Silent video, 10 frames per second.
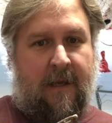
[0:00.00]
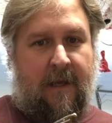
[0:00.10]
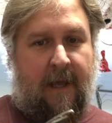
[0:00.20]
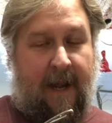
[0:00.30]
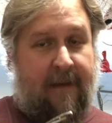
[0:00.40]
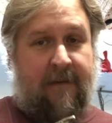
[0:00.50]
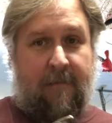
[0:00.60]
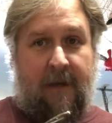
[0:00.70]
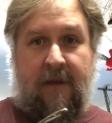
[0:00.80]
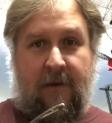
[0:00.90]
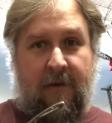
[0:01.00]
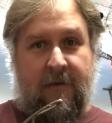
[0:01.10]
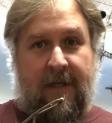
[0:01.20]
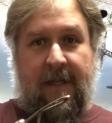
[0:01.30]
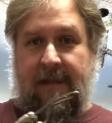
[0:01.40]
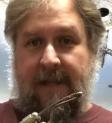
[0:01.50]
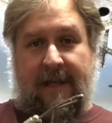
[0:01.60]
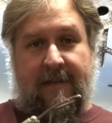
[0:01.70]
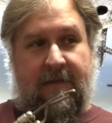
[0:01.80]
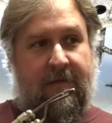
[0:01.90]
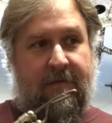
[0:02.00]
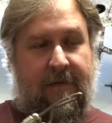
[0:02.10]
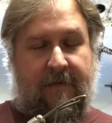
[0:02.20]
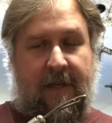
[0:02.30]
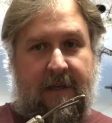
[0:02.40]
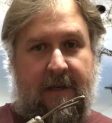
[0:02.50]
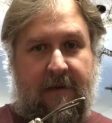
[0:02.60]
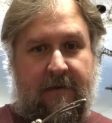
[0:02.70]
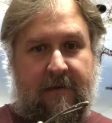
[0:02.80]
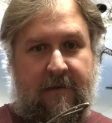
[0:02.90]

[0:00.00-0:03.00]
it hasn't been used in at least 15 years.